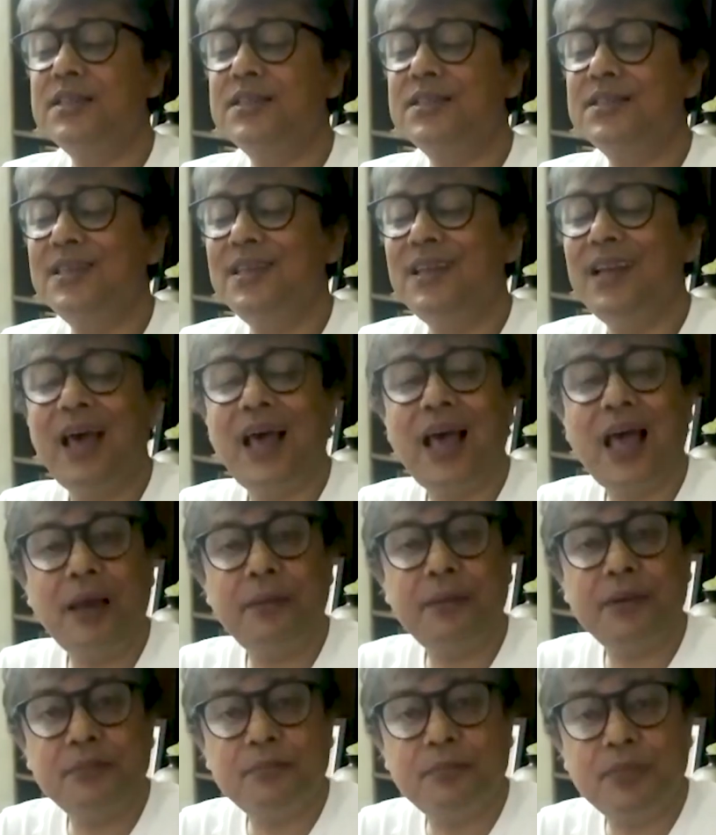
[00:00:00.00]
still
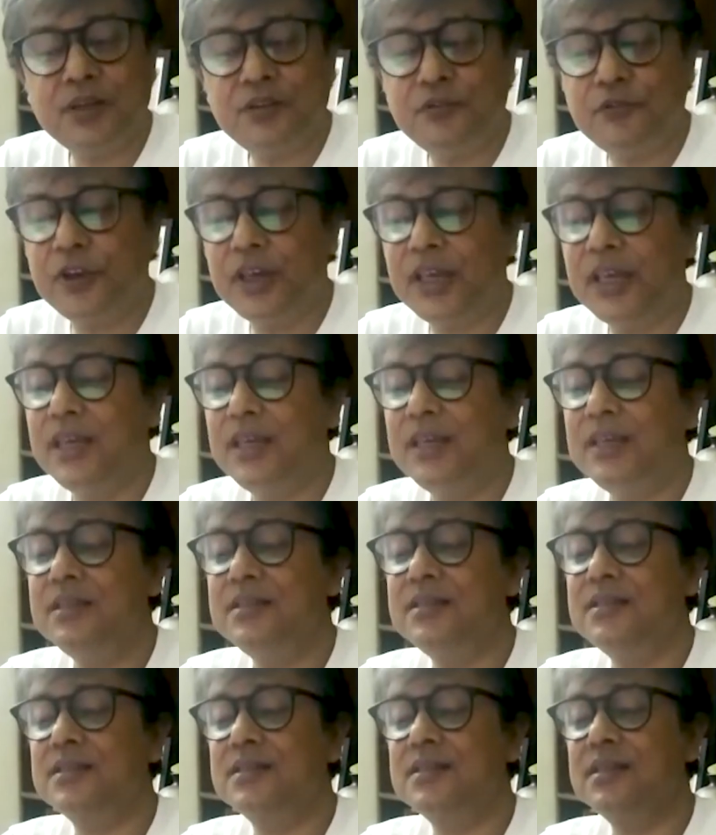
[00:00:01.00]
have in my
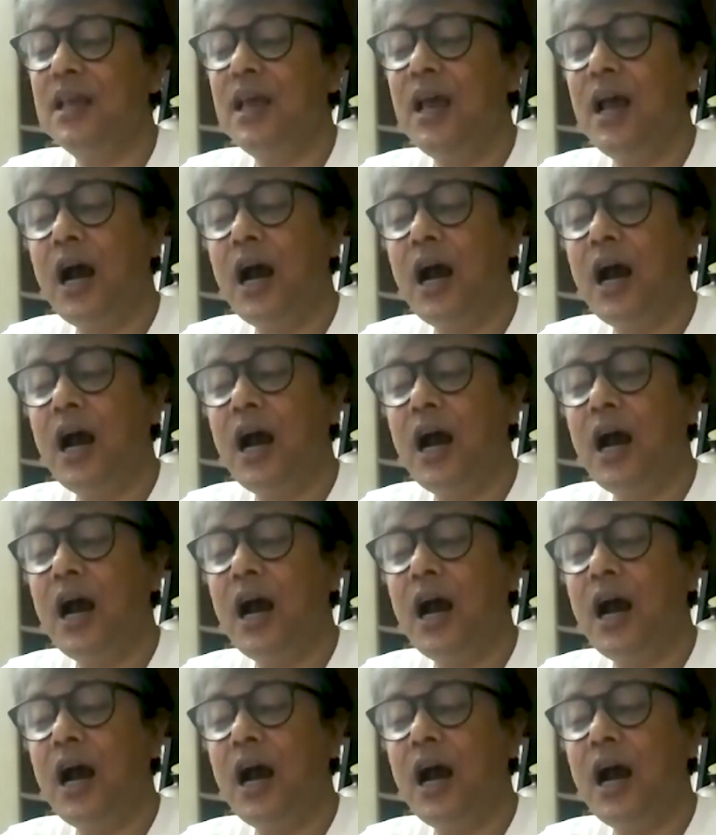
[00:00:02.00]
veins?